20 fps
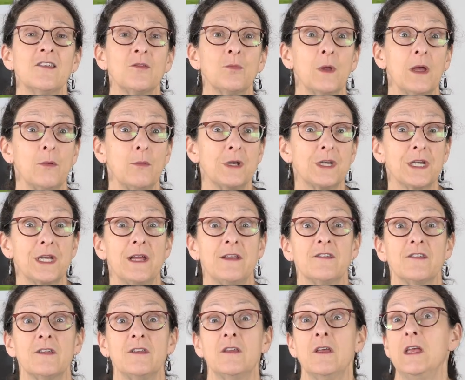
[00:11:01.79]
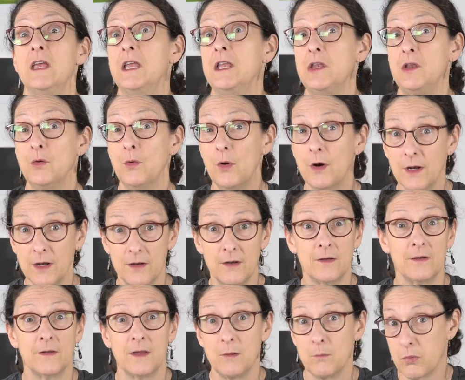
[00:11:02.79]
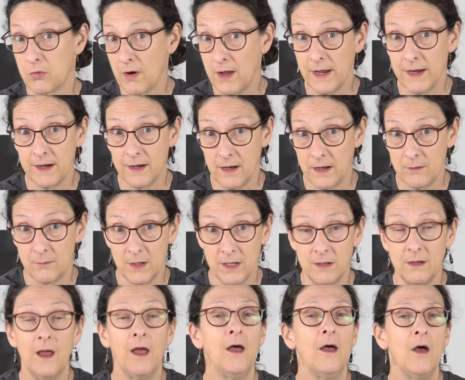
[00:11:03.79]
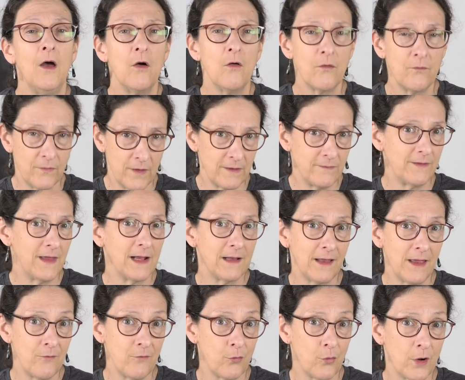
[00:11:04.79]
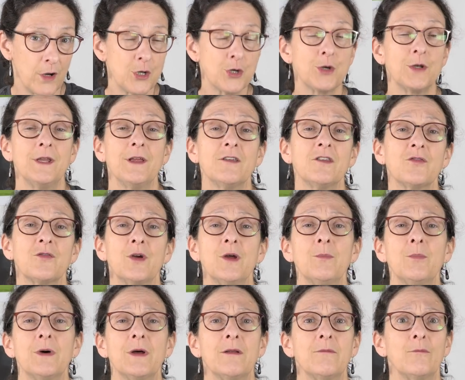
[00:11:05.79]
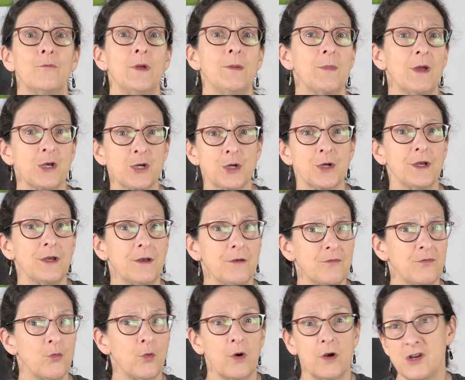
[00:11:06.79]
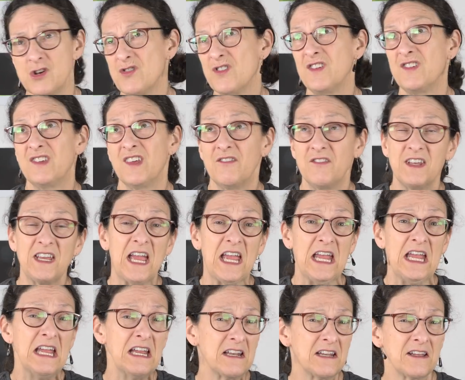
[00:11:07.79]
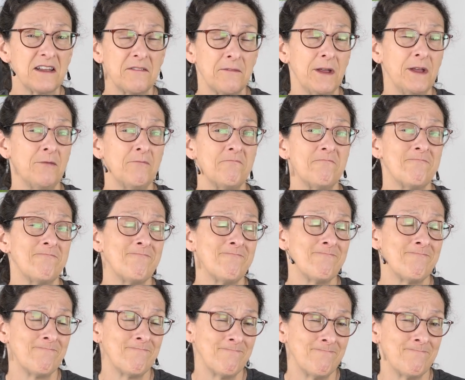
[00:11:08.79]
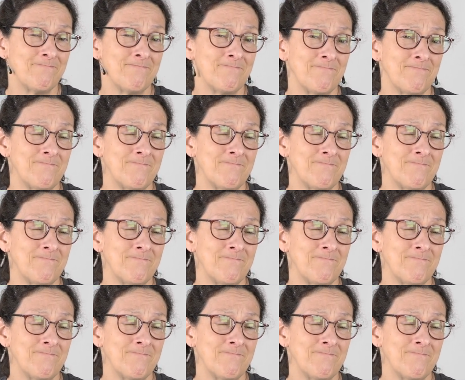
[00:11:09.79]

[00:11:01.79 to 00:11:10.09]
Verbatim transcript: display, which gets inordinately bright. I mean, they claim 400 nits for it, but we measured it at 478. I mean, hmm.